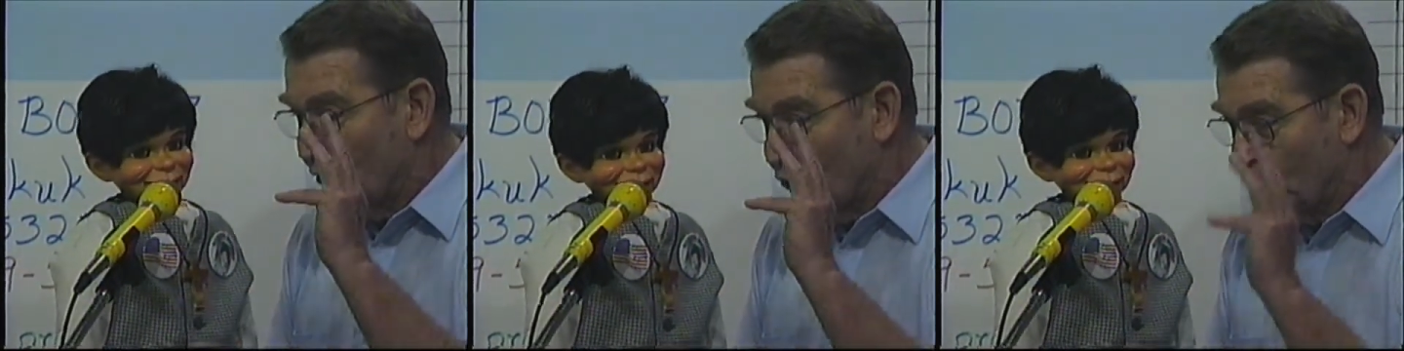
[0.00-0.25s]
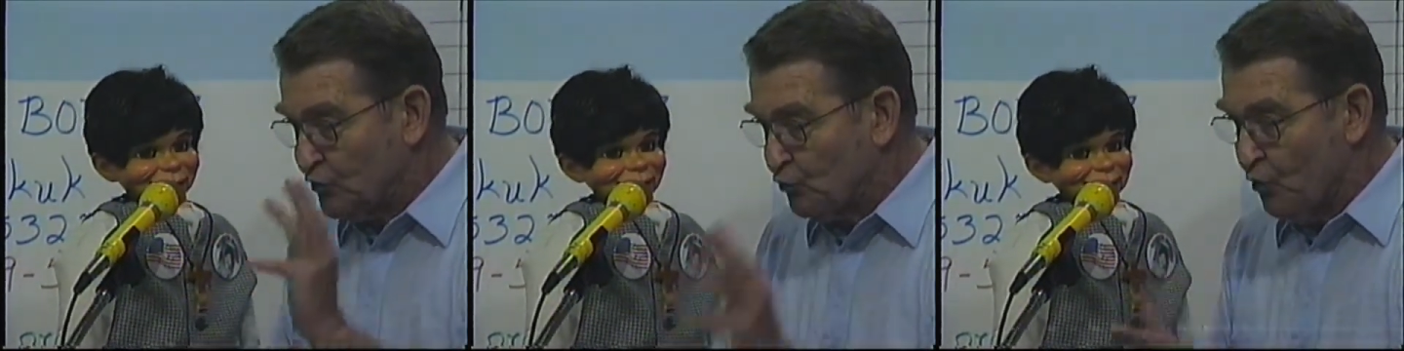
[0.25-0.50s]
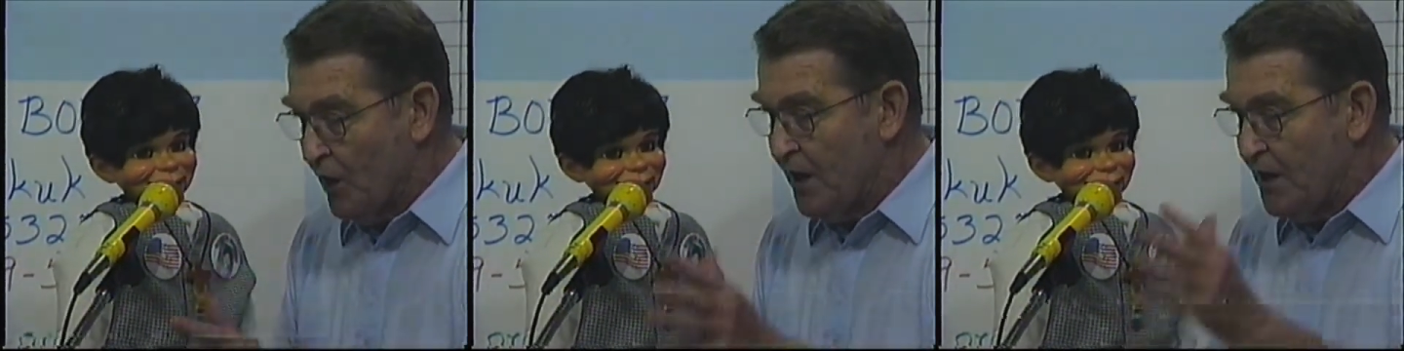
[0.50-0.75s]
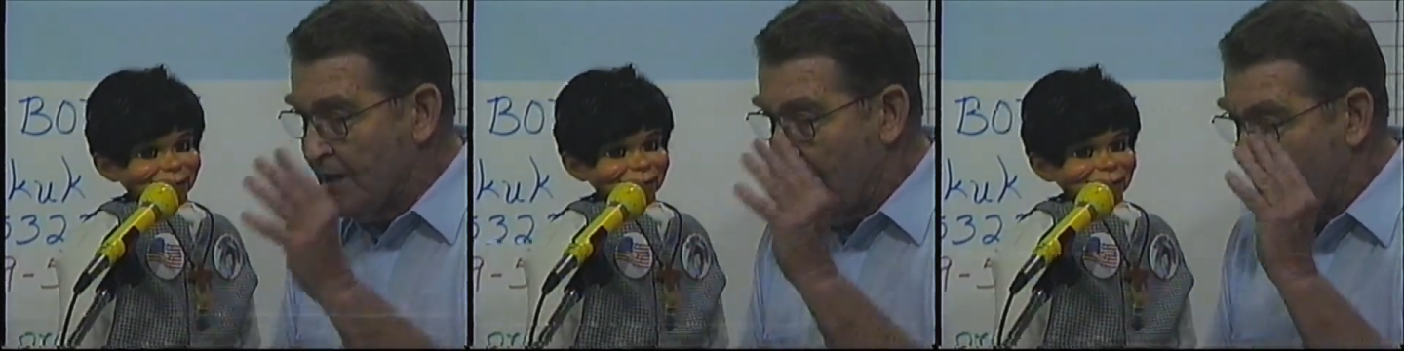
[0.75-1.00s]
Speaker 1: was
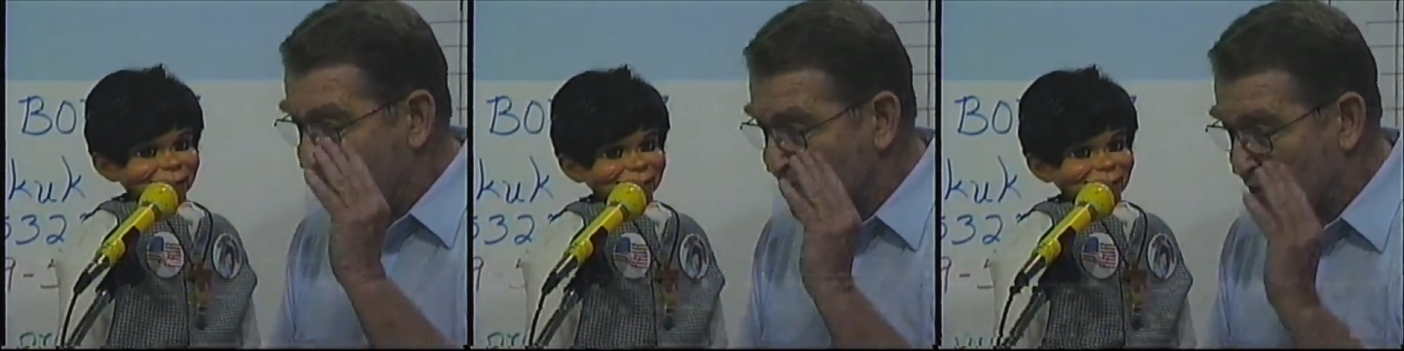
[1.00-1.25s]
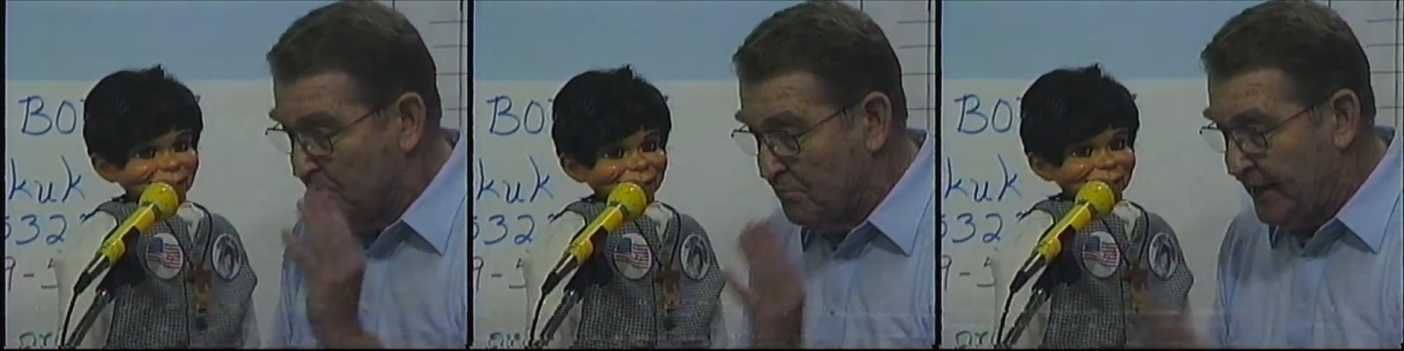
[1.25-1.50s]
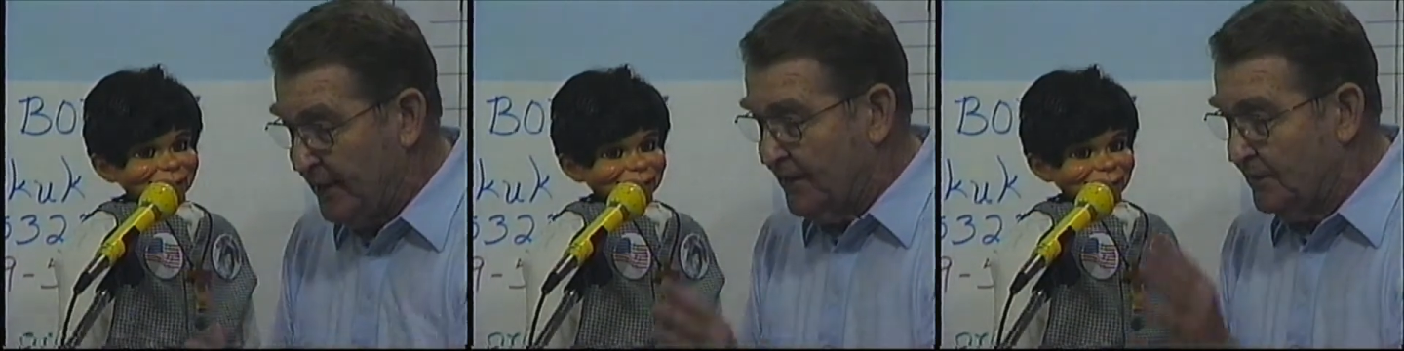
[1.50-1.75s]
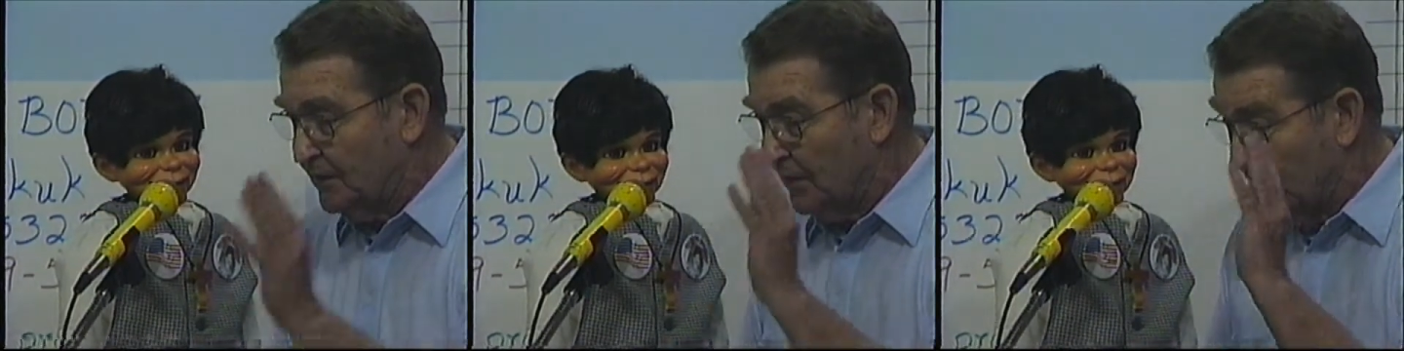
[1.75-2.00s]
one of the
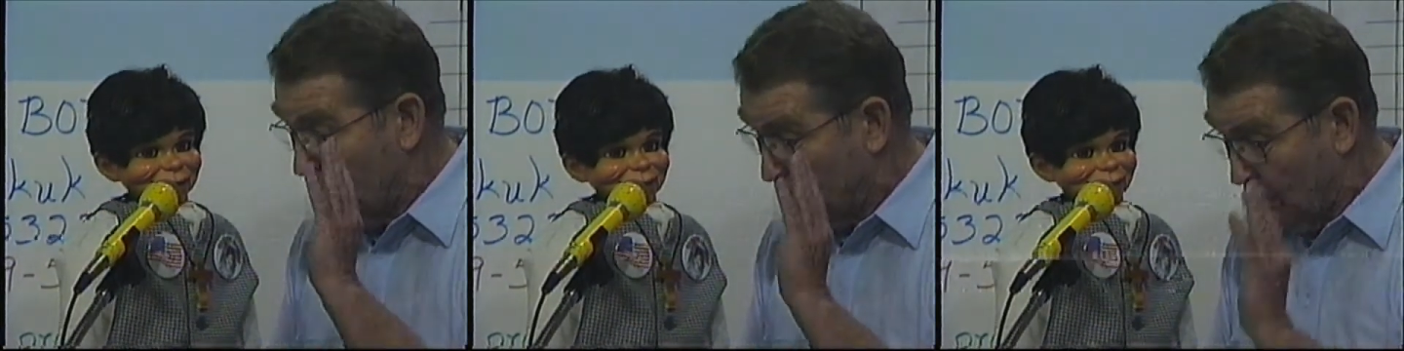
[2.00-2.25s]
men, young